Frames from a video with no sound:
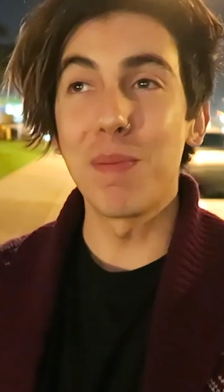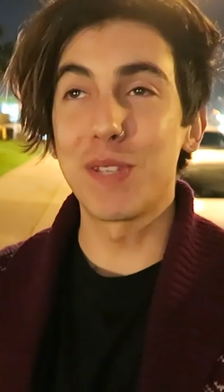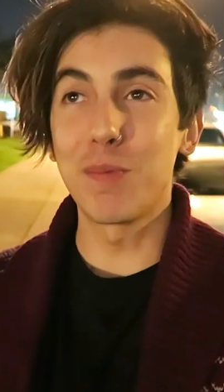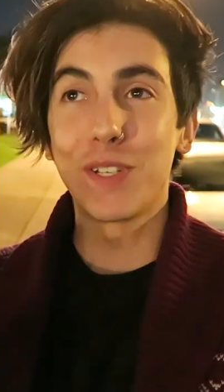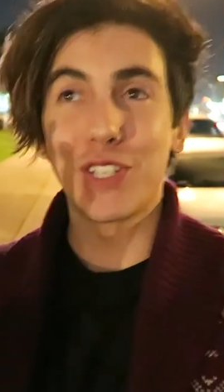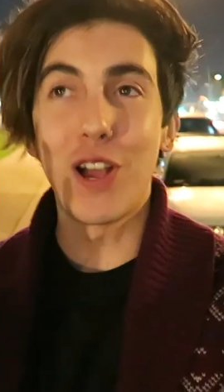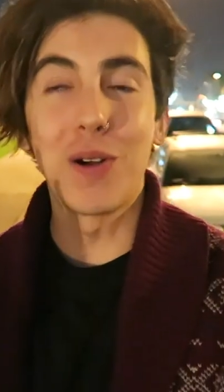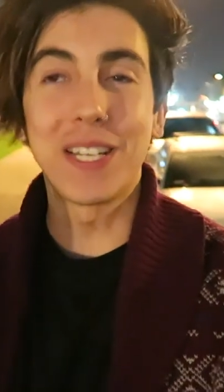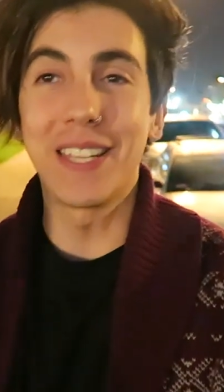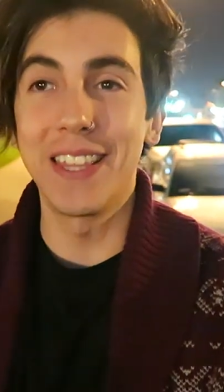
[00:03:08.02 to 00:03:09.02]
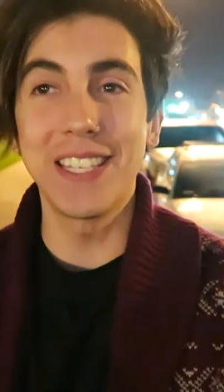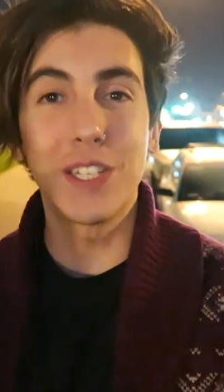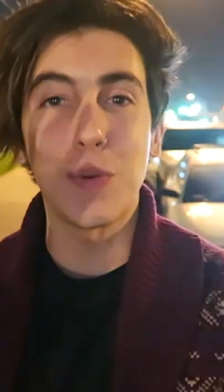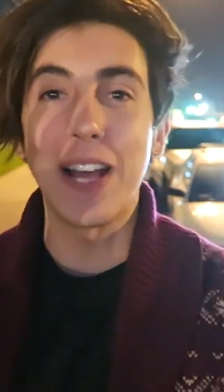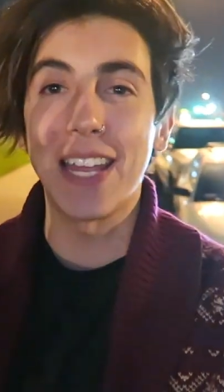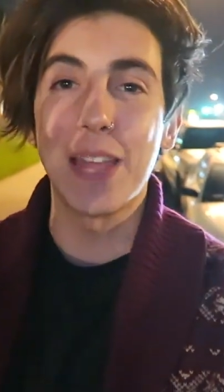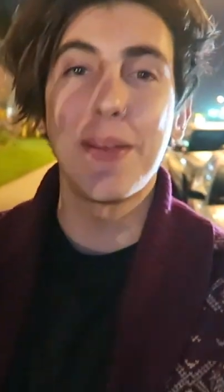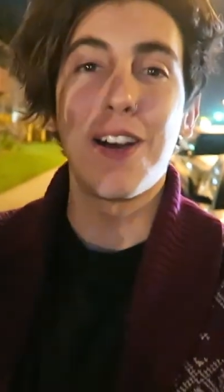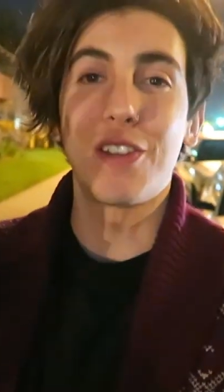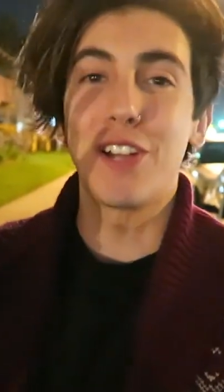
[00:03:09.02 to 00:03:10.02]
I'm super stoked. This is why I came
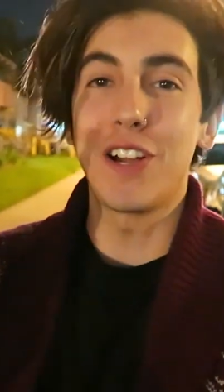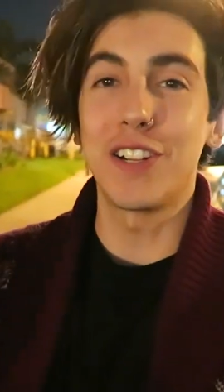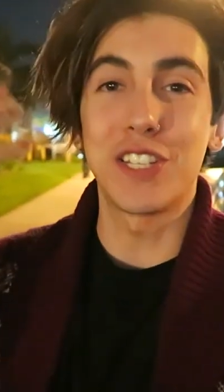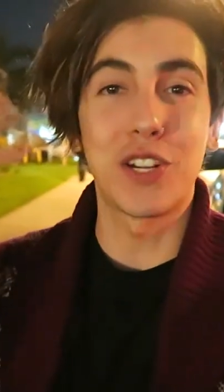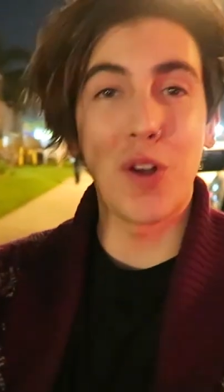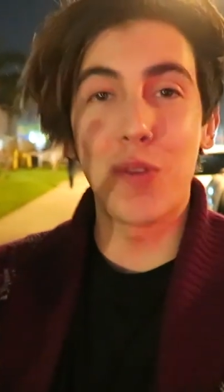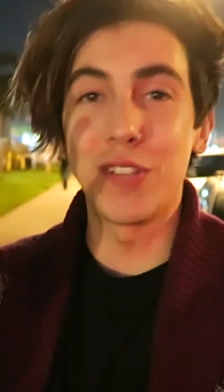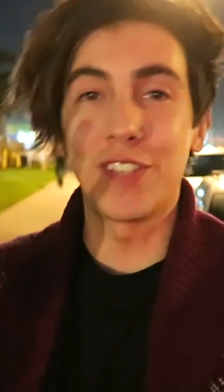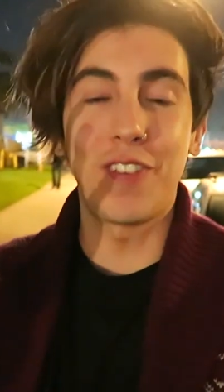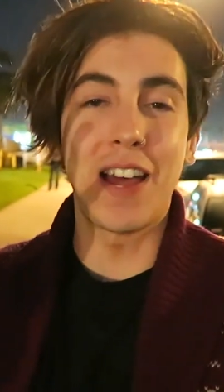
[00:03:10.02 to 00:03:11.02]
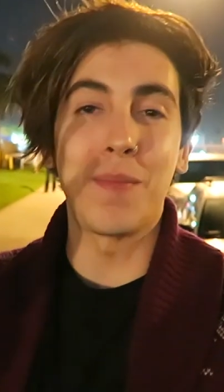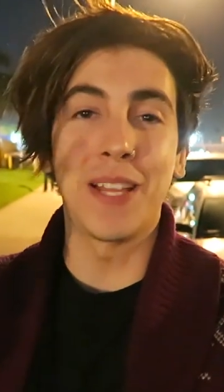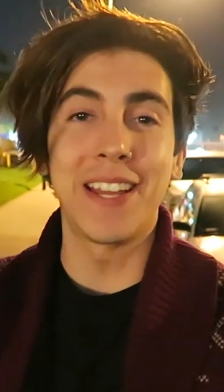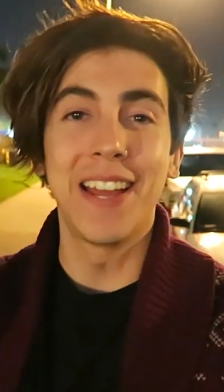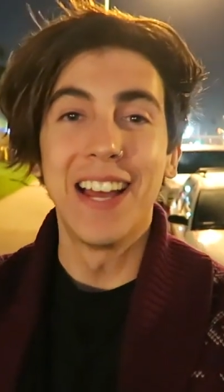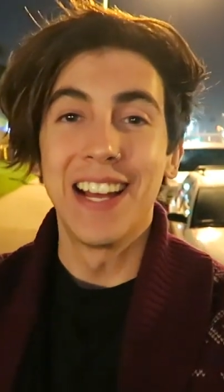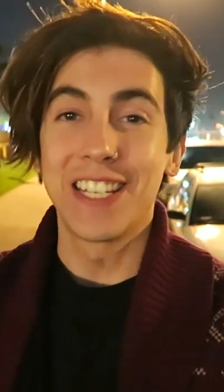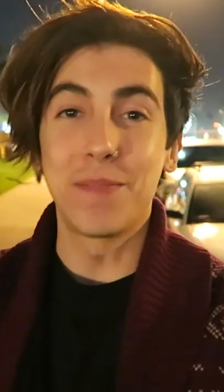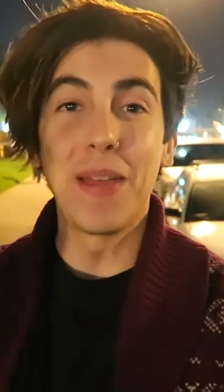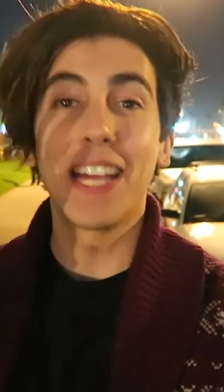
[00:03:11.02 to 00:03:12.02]
out here to grow this family,
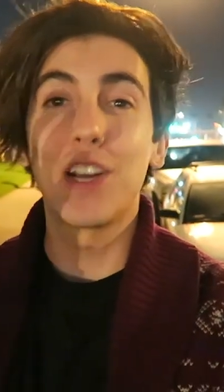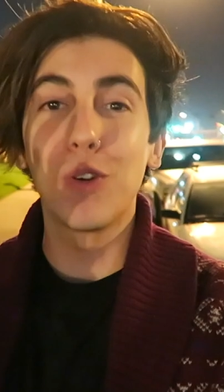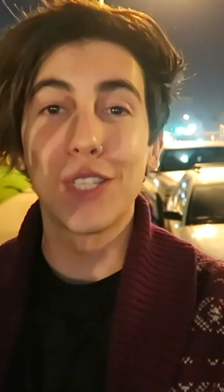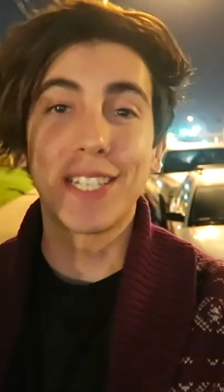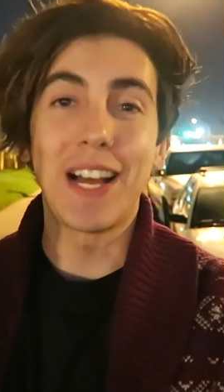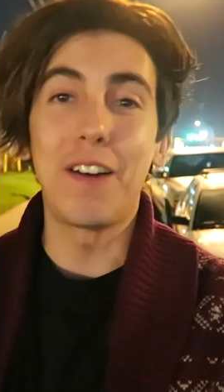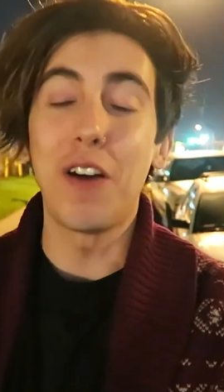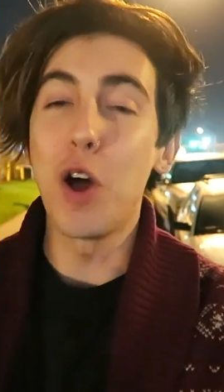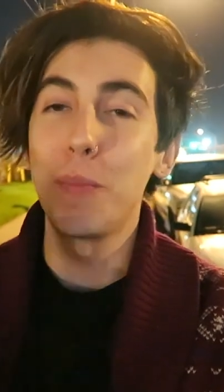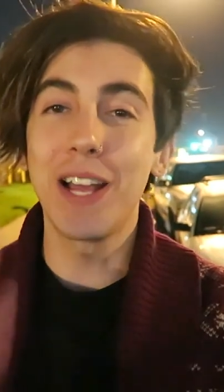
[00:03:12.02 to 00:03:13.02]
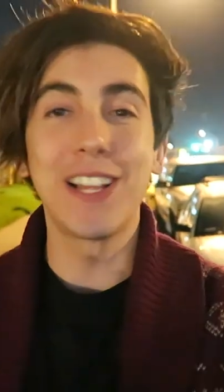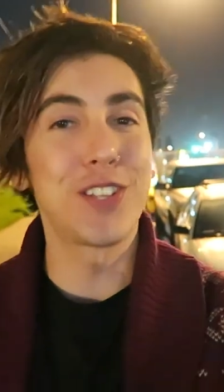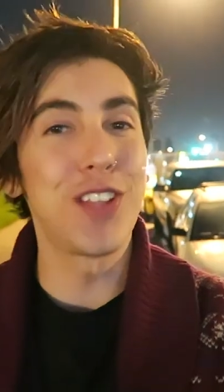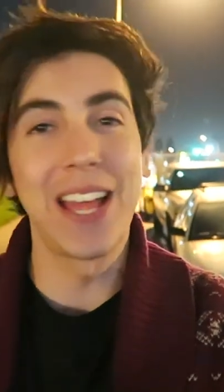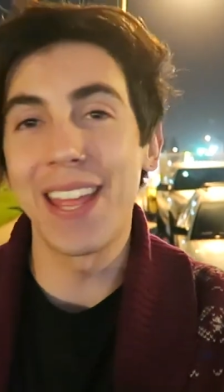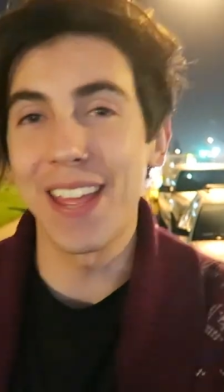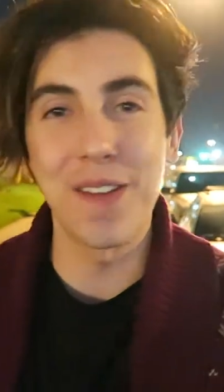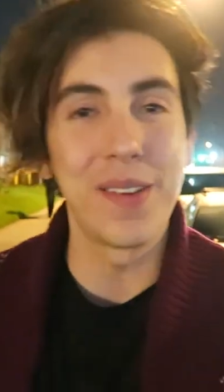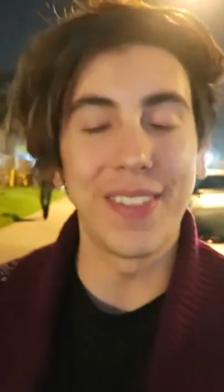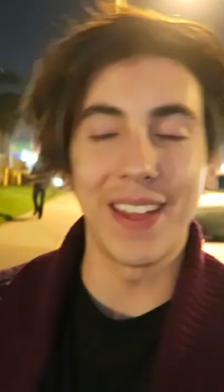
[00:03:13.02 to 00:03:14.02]
to make cool stuff. I hope you guys are liking
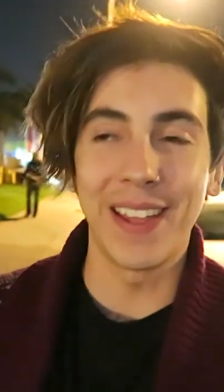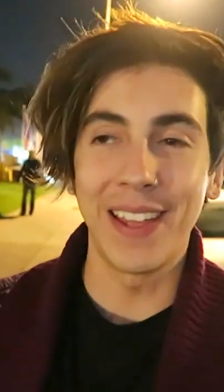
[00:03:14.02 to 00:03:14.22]
everything.